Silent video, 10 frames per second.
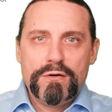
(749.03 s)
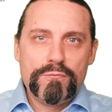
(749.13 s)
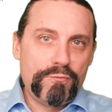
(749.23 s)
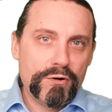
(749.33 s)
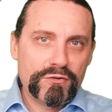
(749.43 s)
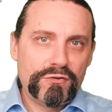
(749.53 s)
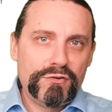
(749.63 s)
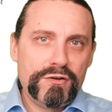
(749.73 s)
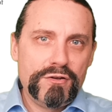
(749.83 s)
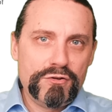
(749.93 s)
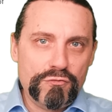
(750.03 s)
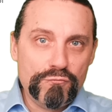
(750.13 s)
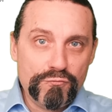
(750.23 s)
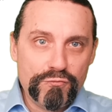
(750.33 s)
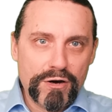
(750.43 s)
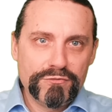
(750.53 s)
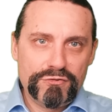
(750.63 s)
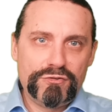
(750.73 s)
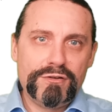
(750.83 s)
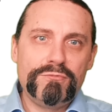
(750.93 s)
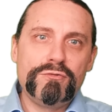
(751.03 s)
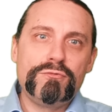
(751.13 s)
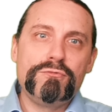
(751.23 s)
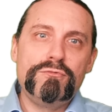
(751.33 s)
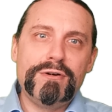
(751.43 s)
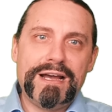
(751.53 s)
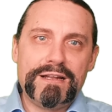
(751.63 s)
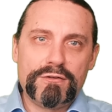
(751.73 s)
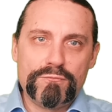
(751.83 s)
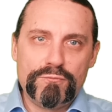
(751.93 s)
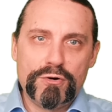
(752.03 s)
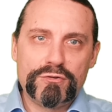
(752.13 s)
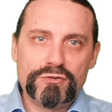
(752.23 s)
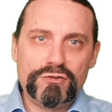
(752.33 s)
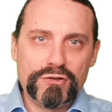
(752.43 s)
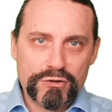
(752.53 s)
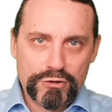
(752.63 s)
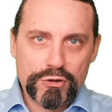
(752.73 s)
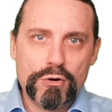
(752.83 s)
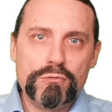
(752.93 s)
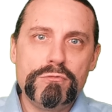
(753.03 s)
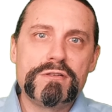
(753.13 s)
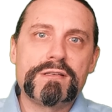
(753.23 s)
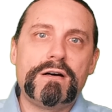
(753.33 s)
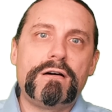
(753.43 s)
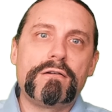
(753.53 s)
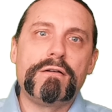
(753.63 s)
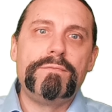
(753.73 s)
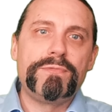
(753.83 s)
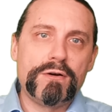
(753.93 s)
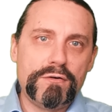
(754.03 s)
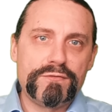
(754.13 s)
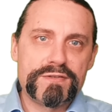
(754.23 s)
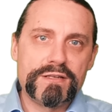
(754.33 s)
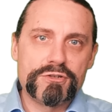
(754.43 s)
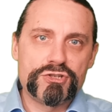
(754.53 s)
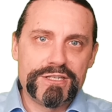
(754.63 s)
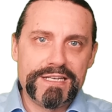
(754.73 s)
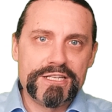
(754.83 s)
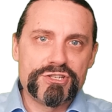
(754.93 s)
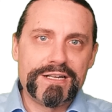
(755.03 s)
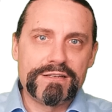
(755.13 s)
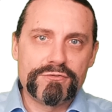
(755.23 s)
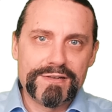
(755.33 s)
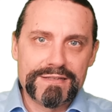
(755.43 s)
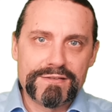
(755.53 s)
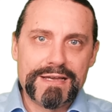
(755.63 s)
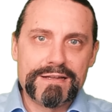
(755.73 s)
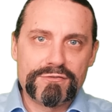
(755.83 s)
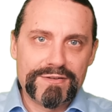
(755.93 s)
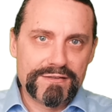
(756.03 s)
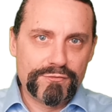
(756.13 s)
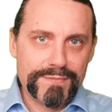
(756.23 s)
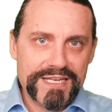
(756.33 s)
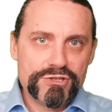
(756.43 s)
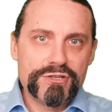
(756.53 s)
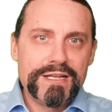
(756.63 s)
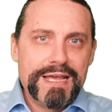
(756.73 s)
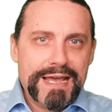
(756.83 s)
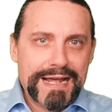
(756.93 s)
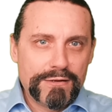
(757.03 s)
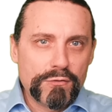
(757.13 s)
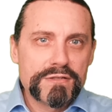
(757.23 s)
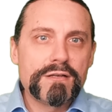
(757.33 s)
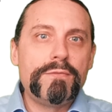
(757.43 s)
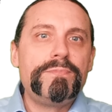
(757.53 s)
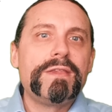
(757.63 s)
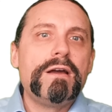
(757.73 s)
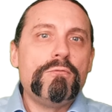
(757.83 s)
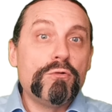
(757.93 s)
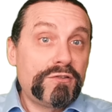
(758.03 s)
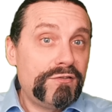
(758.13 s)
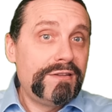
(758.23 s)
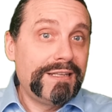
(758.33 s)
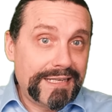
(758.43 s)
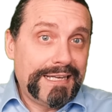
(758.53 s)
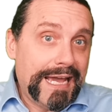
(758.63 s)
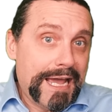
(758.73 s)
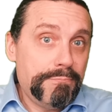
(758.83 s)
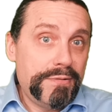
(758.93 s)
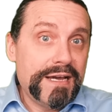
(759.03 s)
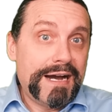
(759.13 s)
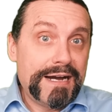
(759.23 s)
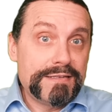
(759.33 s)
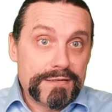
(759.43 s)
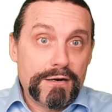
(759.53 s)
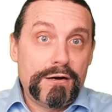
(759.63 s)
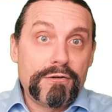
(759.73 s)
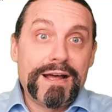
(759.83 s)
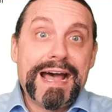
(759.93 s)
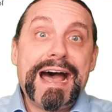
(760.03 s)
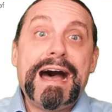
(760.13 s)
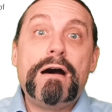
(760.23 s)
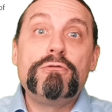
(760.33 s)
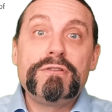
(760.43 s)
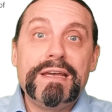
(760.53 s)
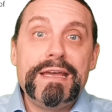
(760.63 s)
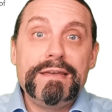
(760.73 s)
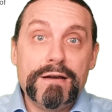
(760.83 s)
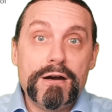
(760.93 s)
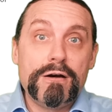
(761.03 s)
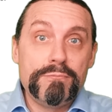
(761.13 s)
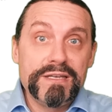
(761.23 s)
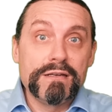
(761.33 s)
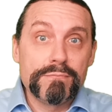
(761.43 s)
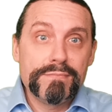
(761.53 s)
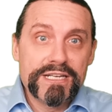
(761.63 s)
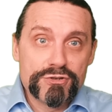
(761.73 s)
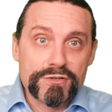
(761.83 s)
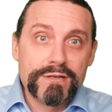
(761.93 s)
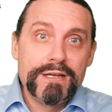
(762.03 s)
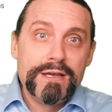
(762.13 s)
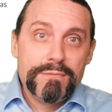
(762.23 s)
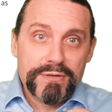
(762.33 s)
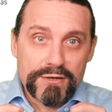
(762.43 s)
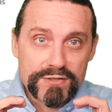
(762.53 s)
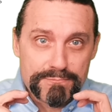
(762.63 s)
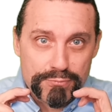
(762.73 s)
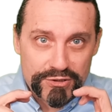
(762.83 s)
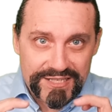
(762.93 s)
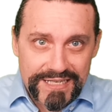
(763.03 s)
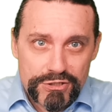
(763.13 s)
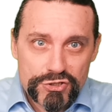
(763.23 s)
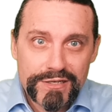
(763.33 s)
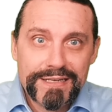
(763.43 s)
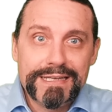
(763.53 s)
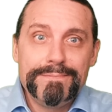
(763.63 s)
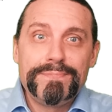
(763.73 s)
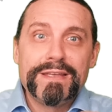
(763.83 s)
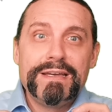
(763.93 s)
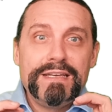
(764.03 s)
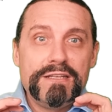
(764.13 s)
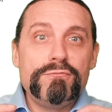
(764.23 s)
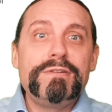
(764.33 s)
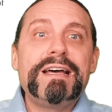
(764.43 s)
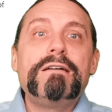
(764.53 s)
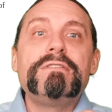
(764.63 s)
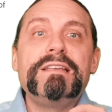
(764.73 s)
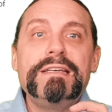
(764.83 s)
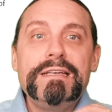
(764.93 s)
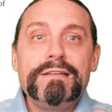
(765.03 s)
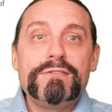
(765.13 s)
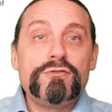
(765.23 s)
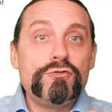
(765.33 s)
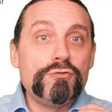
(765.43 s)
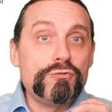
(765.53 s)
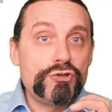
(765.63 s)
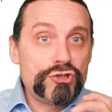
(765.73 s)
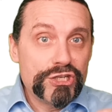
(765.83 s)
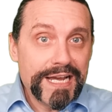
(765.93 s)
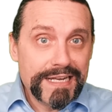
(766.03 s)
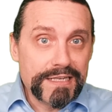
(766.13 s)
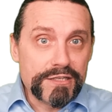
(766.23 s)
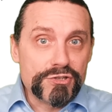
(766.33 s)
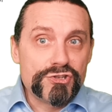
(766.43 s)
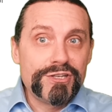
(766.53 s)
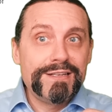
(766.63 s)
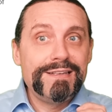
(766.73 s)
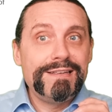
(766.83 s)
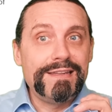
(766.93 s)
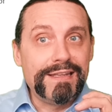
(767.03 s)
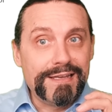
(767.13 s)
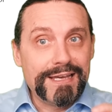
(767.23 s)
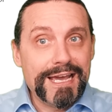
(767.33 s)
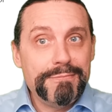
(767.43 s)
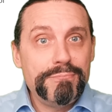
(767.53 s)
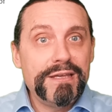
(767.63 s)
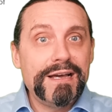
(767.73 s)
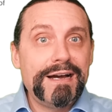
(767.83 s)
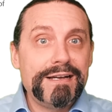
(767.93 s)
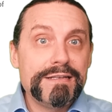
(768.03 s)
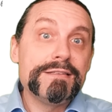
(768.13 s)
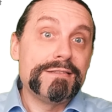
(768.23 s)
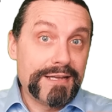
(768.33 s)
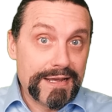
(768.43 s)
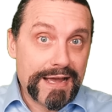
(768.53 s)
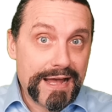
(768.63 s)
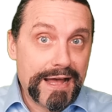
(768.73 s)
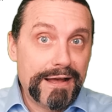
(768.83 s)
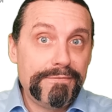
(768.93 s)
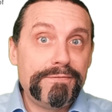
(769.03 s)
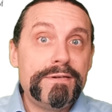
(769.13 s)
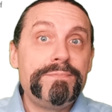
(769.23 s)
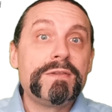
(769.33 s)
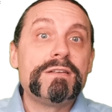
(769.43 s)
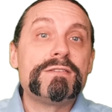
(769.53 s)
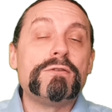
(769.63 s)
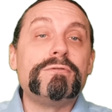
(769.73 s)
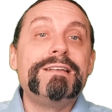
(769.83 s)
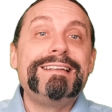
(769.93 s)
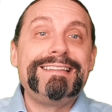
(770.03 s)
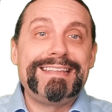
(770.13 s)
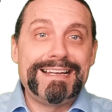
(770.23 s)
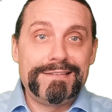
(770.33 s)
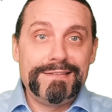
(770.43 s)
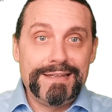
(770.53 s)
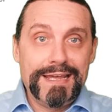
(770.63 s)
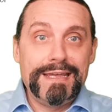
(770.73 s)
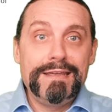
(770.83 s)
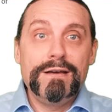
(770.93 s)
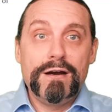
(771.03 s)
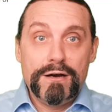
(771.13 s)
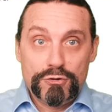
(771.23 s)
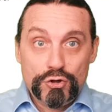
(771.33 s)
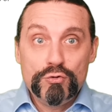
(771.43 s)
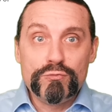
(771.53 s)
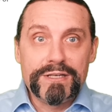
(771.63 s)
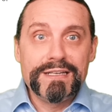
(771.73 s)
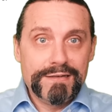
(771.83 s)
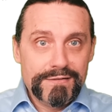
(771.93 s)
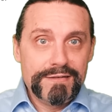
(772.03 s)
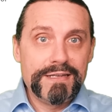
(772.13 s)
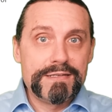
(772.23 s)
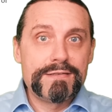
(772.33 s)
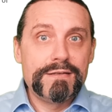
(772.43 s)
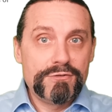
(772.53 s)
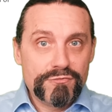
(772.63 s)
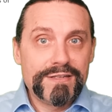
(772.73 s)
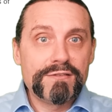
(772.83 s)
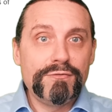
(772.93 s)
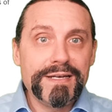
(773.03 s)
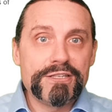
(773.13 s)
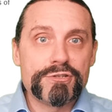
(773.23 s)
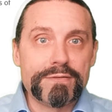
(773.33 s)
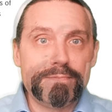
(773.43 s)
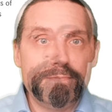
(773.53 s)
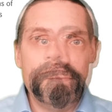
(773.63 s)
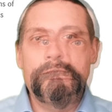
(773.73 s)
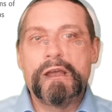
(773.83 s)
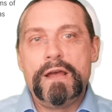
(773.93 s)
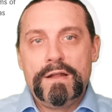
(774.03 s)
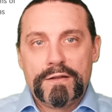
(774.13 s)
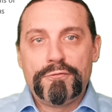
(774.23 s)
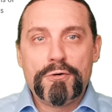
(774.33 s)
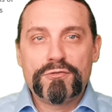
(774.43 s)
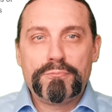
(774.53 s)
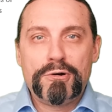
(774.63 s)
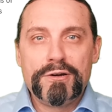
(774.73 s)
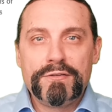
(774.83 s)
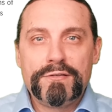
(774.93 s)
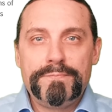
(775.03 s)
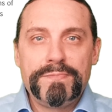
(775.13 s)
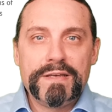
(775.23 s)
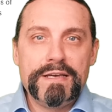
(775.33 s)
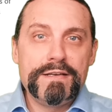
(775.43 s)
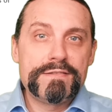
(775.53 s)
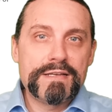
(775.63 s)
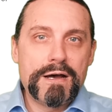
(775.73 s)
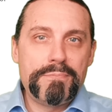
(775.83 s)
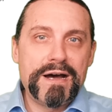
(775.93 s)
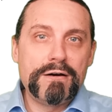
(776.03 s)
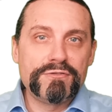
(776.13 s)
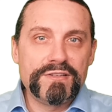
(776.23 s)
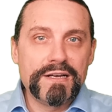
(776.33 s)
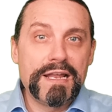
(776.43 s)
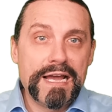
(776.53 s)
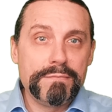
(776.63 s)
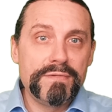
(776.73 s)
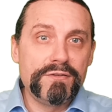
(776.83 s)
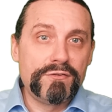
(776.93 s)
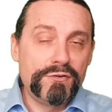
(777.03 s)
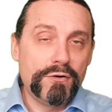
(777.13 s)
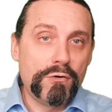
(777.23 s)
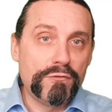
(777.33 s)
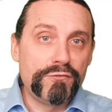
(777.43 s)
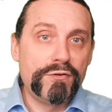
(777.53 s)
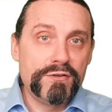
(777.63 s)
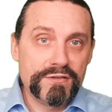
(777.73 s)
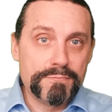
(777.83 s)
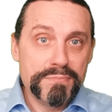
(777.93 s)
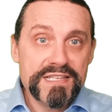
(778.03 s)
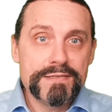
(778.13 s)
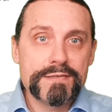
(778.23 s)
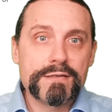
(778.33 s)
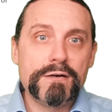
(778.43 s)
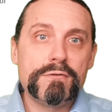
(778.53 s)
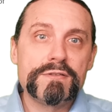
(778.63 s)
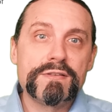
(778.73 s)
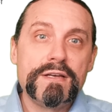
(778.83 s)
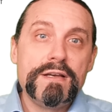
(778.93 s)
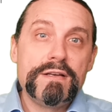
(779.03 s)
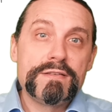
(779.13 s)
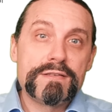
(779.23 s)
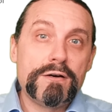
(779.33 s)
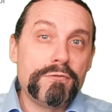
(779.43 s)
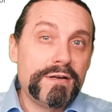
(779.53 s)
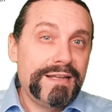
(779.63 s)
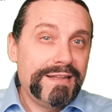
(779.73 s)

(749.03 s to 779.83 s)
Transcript: what you want them to do and what the goals are of such an agile transformation, and also what the KPIs are, how they are being measured, because potentially you now need to change the KPIs they have so that they are doing this transformation. The fourth point is about the alignment of the business goals. So